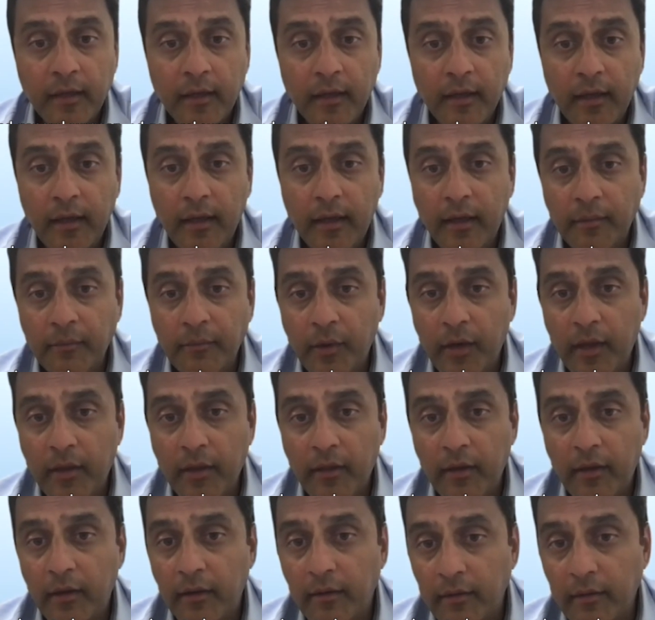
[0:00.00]
where
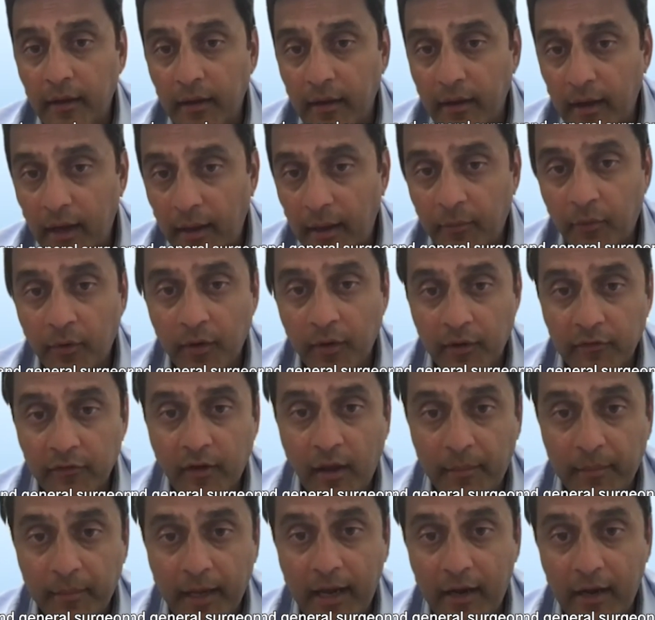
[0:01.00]
the hemorrhoid is
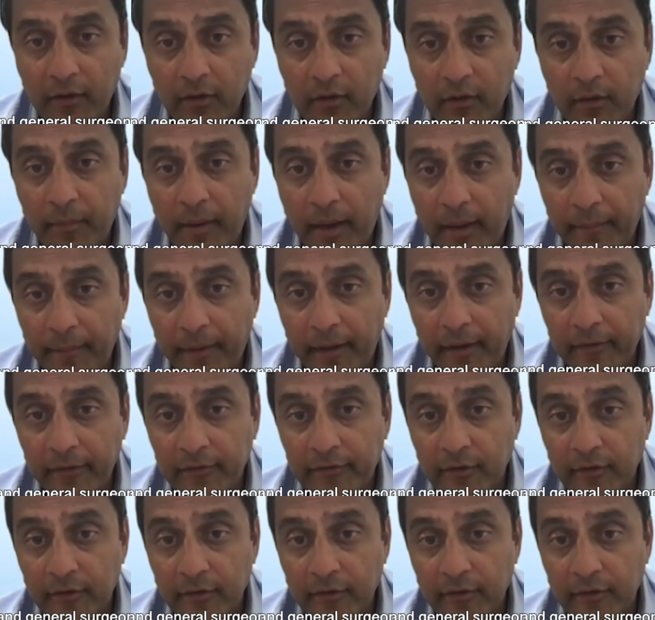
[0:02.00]
coming out the back passage.